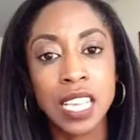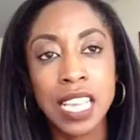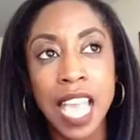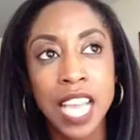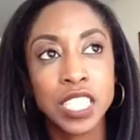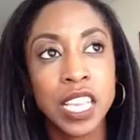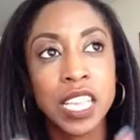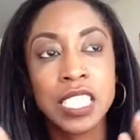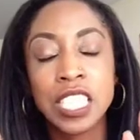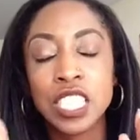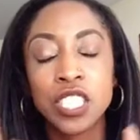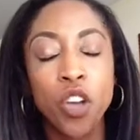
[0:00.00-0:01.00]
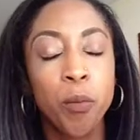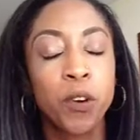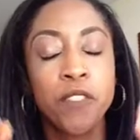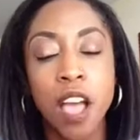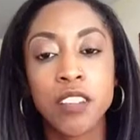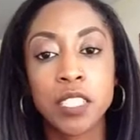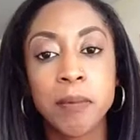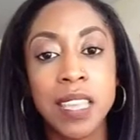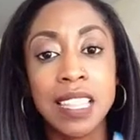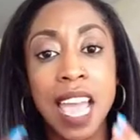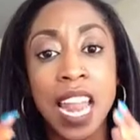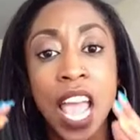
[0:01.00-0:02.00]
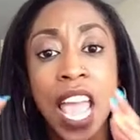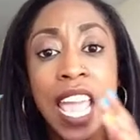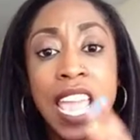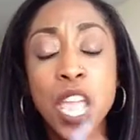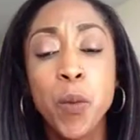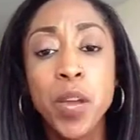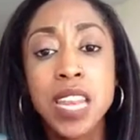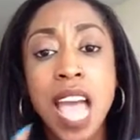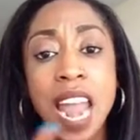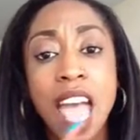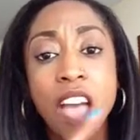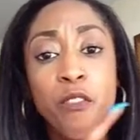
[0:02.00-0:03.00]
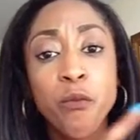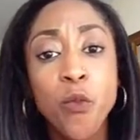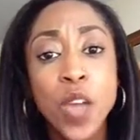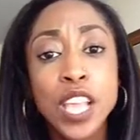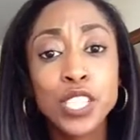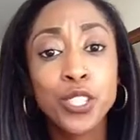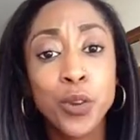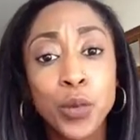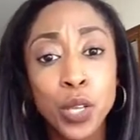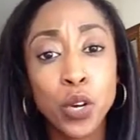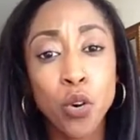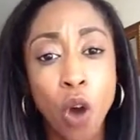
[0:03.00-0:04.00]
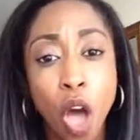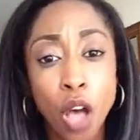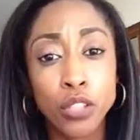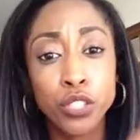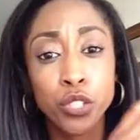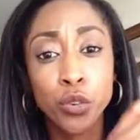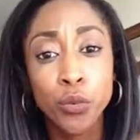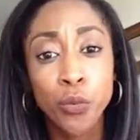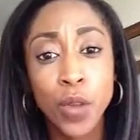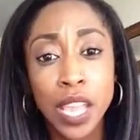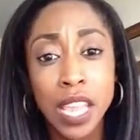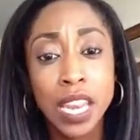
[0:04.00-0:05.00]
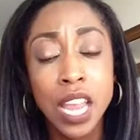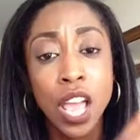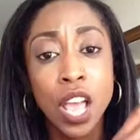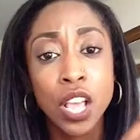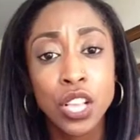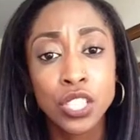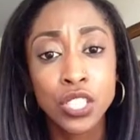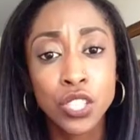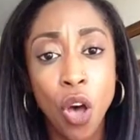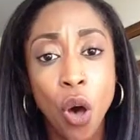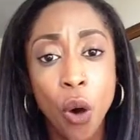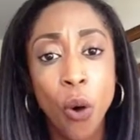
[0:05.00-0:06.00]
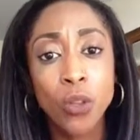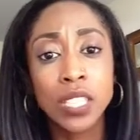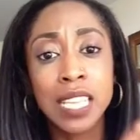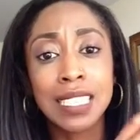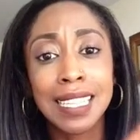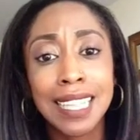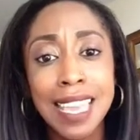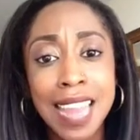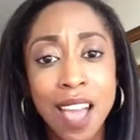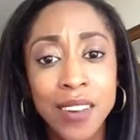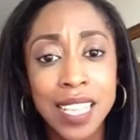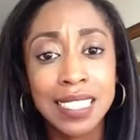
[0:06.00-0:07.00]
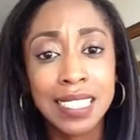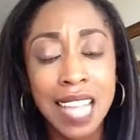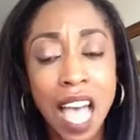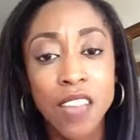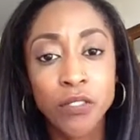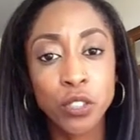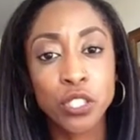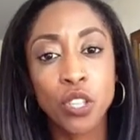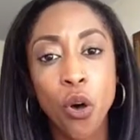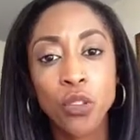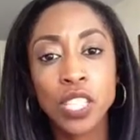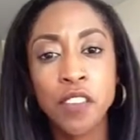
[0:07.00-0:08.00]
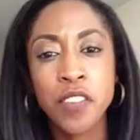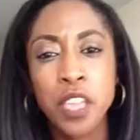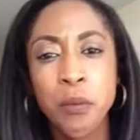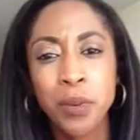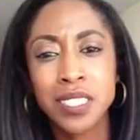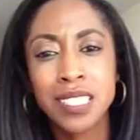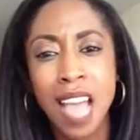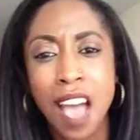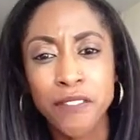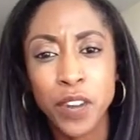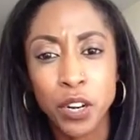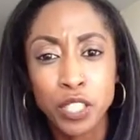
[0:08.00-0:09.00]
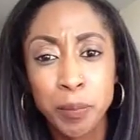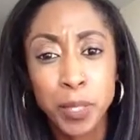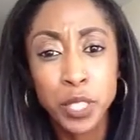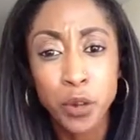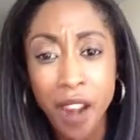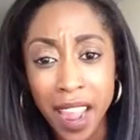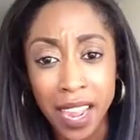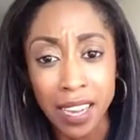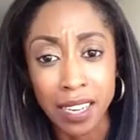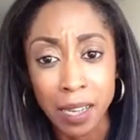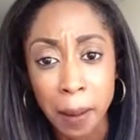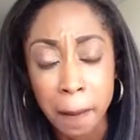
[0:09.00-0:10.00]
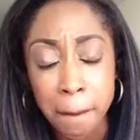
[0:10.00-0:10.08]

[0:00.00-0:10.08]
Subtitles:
It just so profound to me that he would not have went to the cross to win souls and to lay down his life for souls if he was not first betrayed.